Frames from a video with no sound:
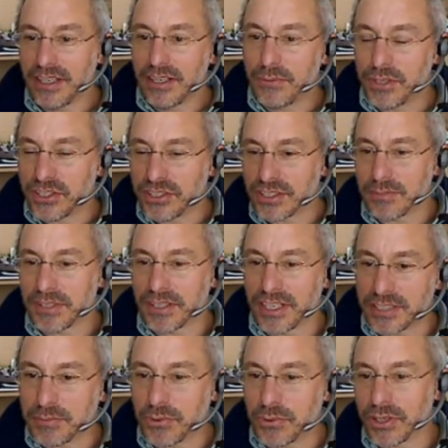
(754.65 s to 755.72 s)
which
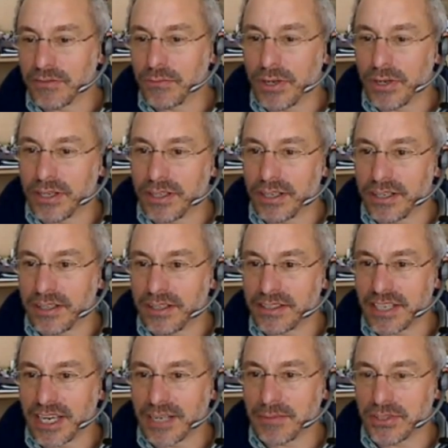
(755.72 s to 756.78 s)
simulates more of what uh, these
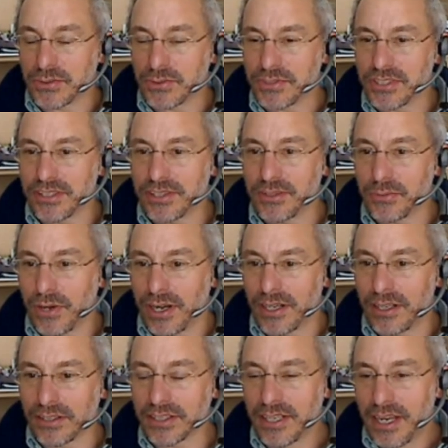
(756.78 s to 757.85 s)
animals would see in the
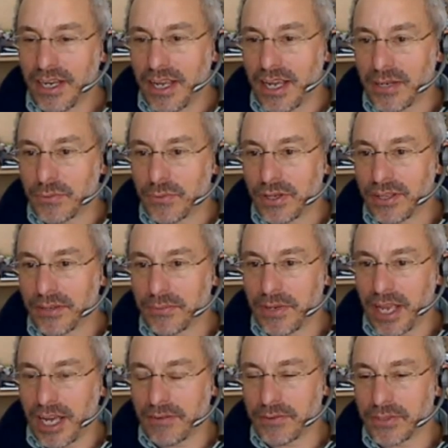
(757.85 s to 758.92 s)
wild. And one thing we
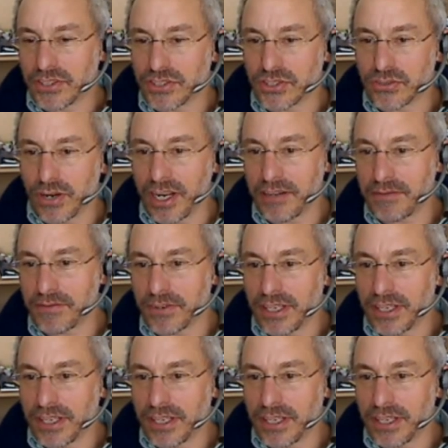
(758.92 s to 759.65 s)
have, which is great for